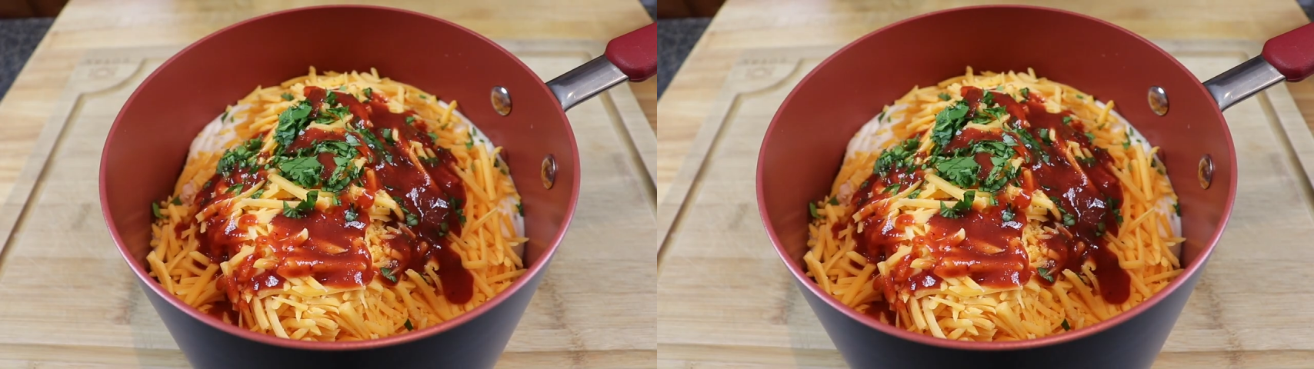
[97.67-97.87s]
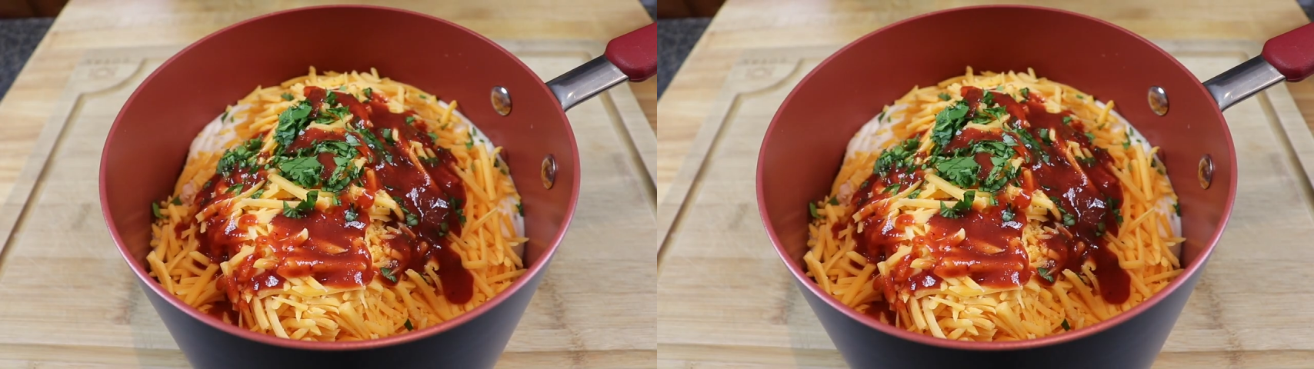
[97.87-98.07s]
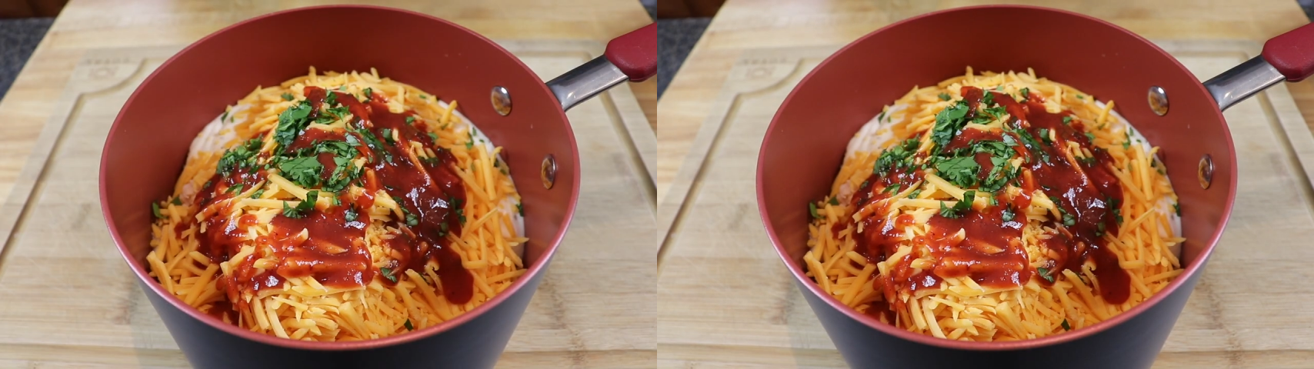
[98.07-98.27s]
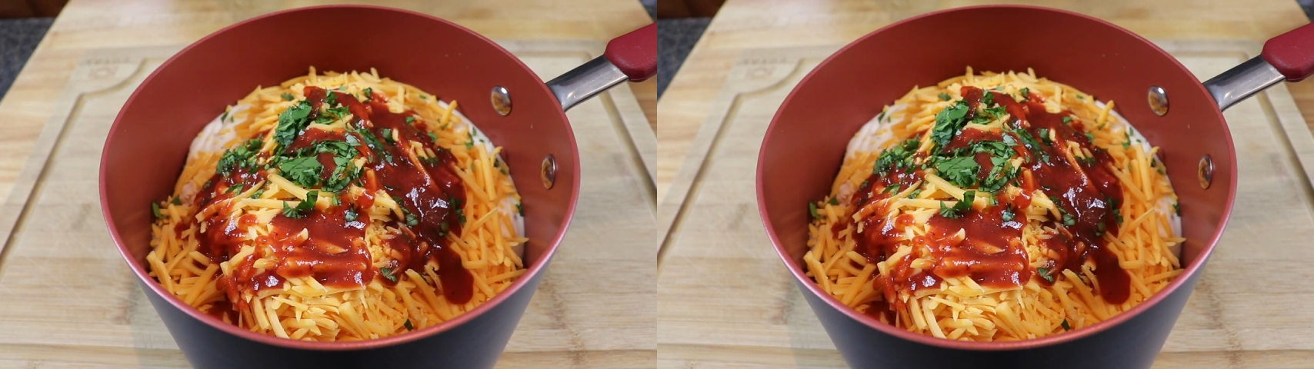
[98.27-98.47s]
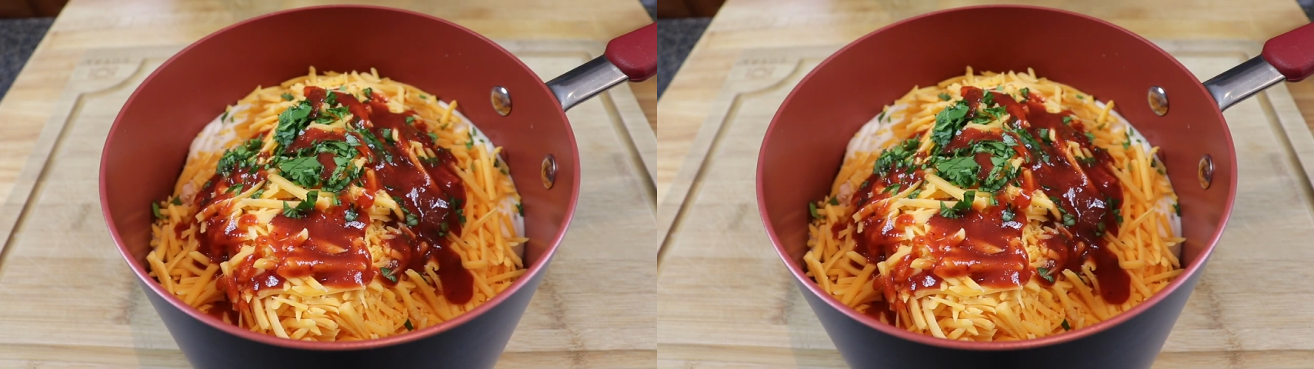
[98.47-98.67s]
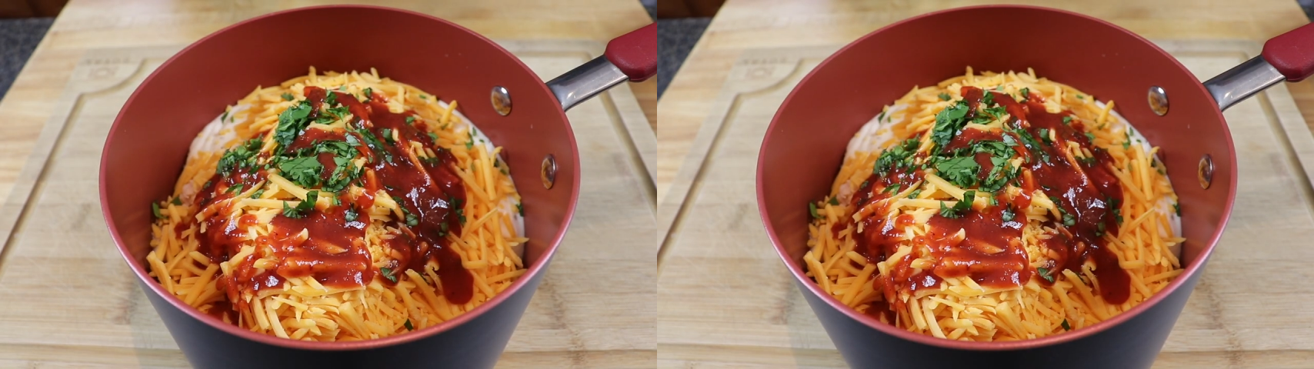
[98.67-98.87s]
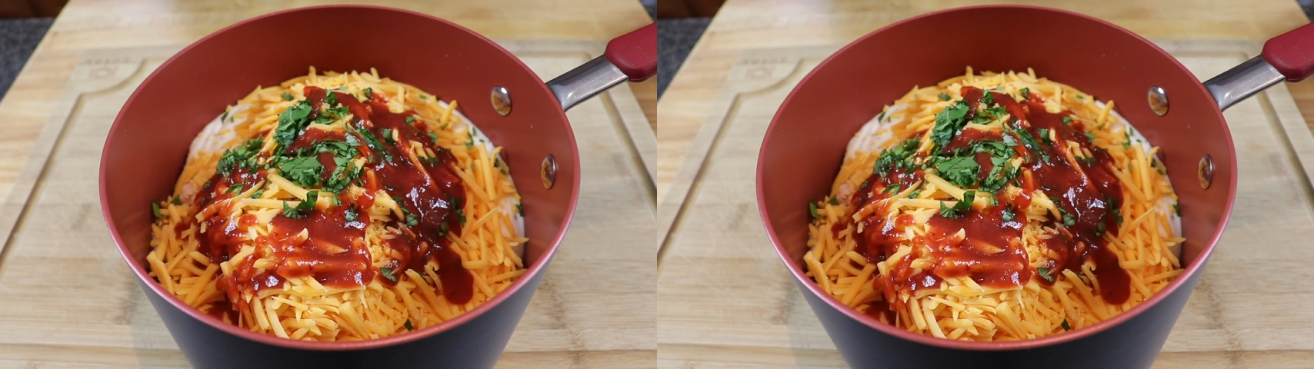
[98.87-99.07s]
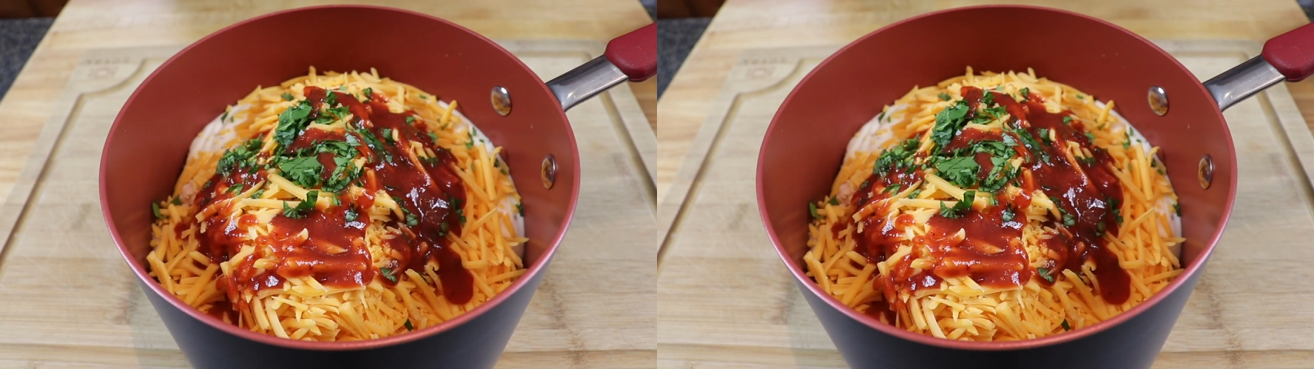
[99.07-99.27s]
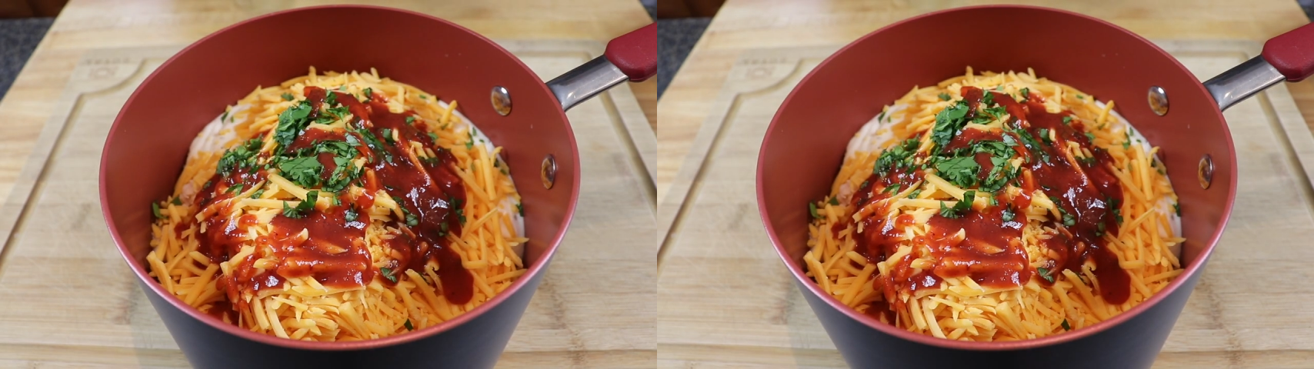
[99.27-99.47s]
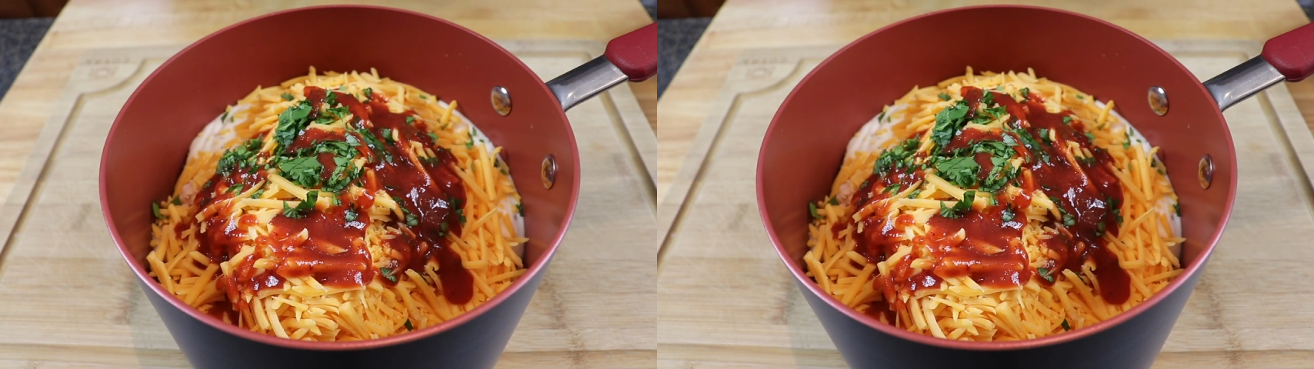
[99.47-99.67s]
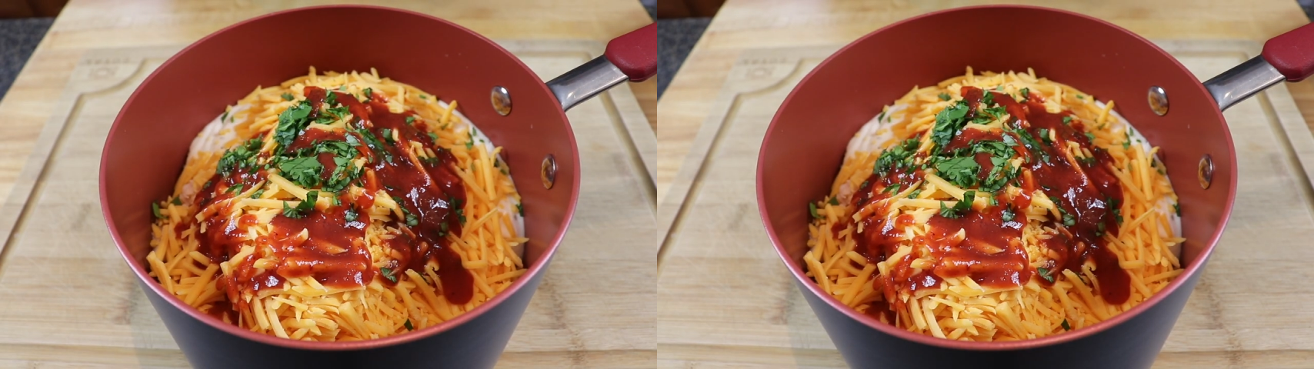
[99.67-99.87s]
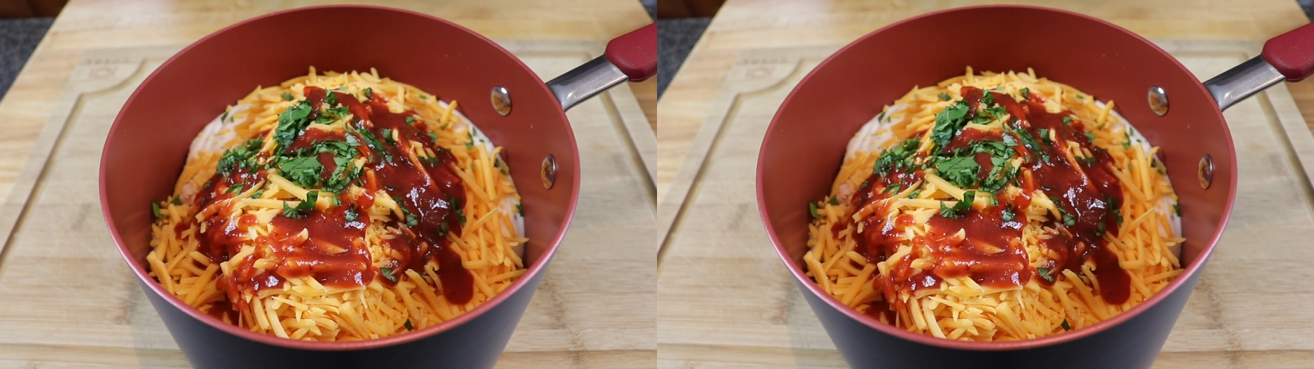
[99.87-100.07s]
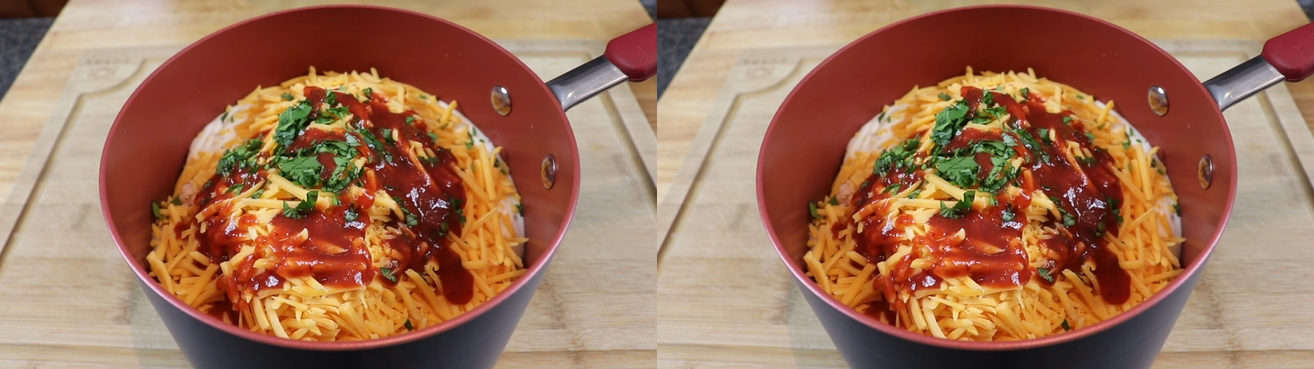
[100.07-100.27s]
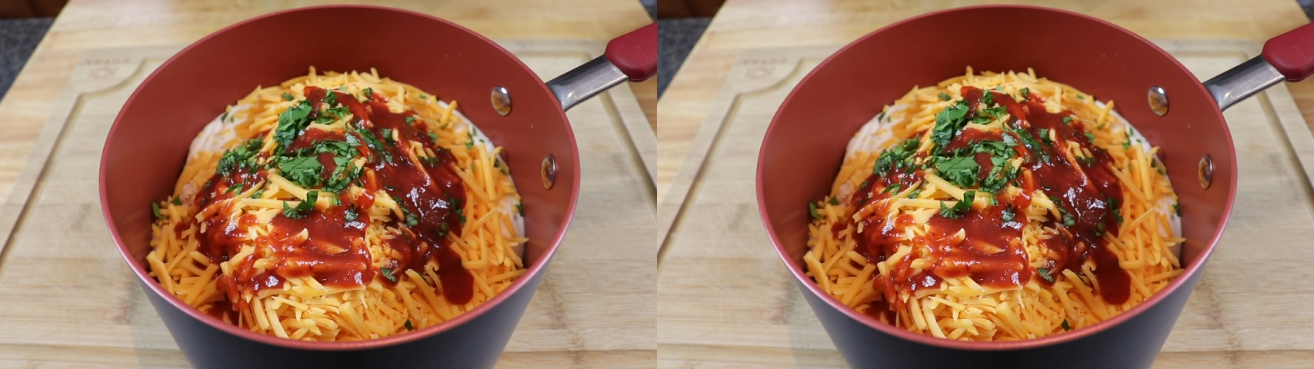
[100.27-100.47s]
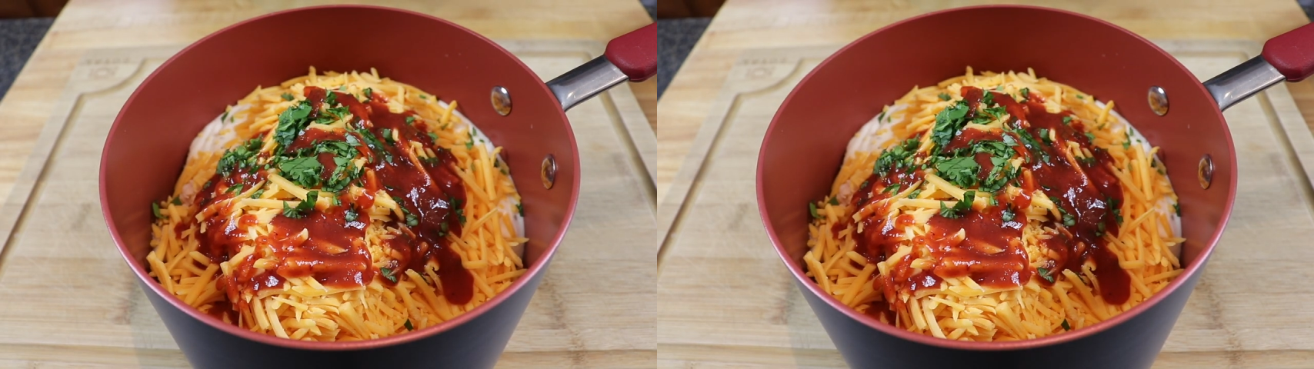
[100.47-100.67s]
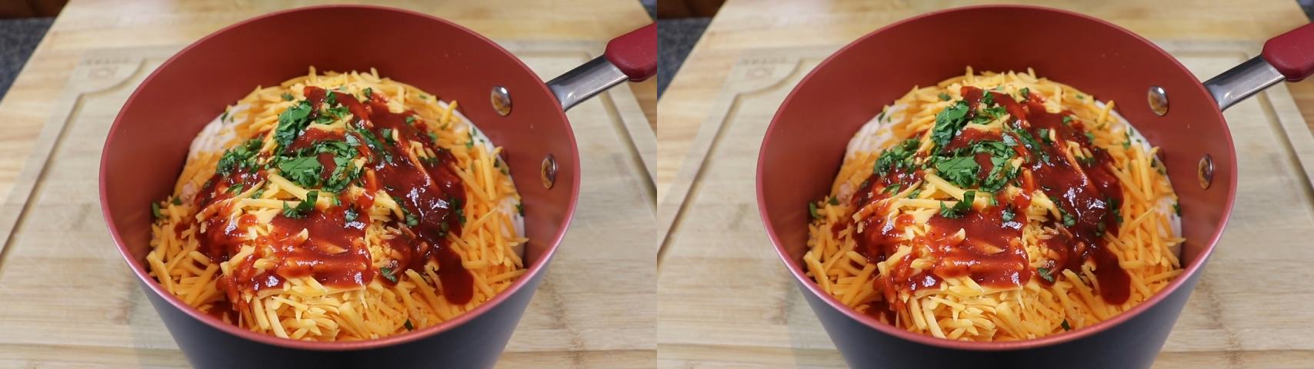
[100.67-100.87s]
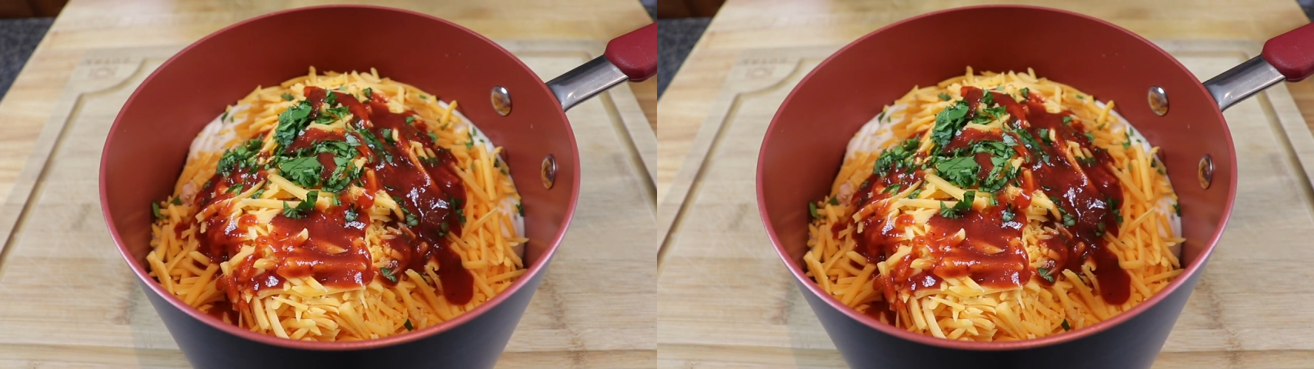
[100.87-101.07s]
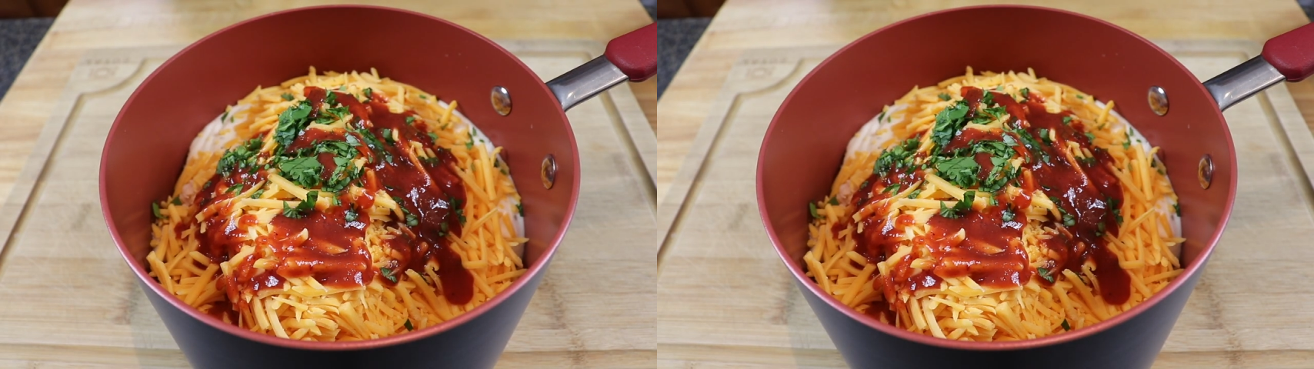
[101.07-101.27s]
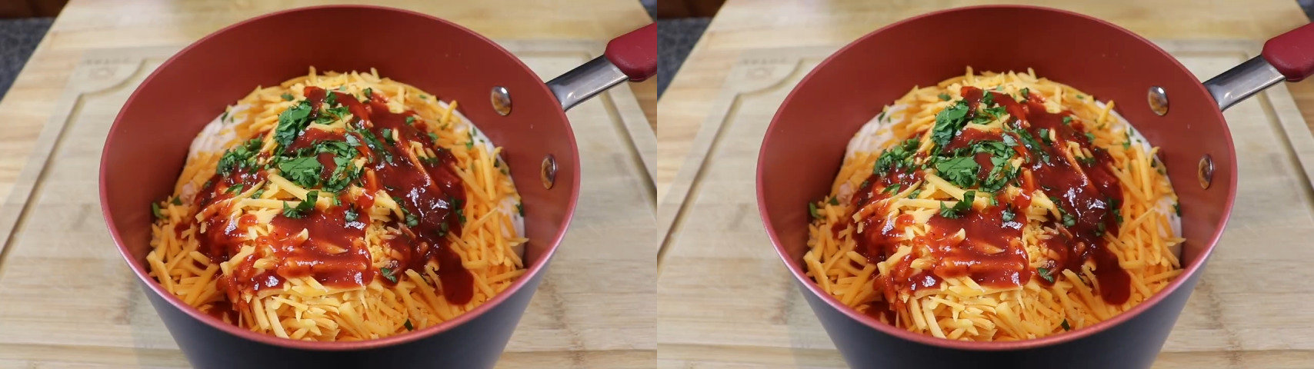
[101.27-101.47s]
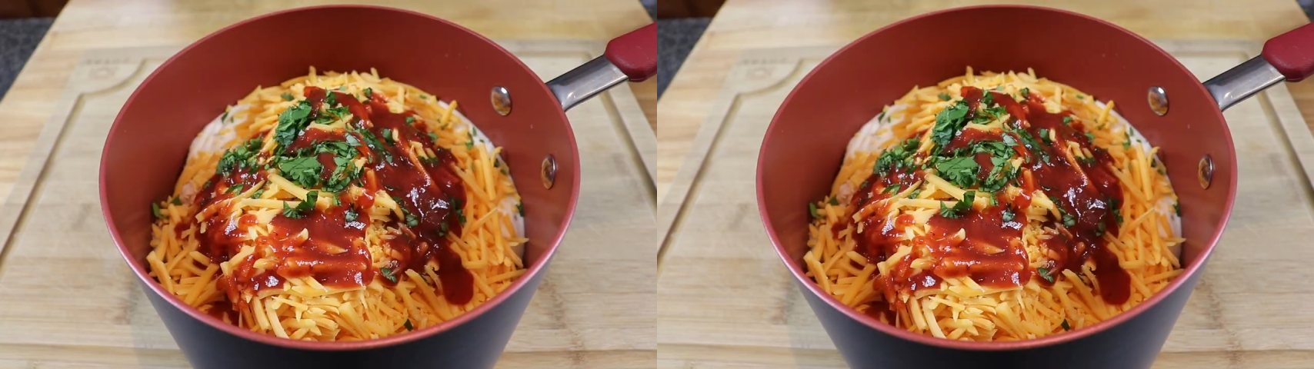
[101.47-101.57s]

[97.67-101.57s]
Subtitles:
No face is visible, so there are no lips to read.